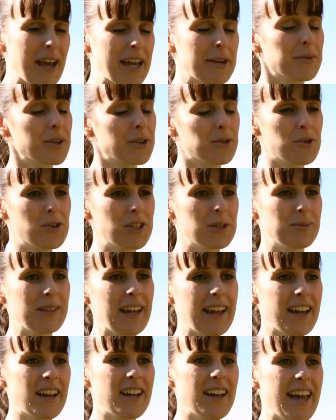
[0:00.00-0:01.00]
a recorder
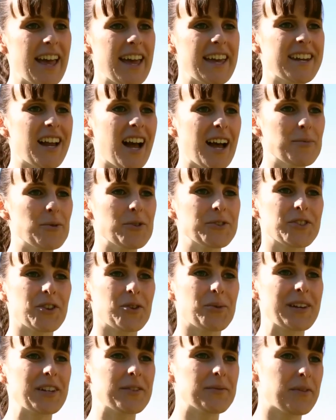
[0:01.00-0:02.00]
player and I'm
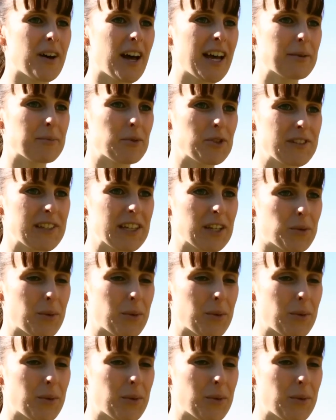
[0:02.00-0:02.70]
also one of Fine Music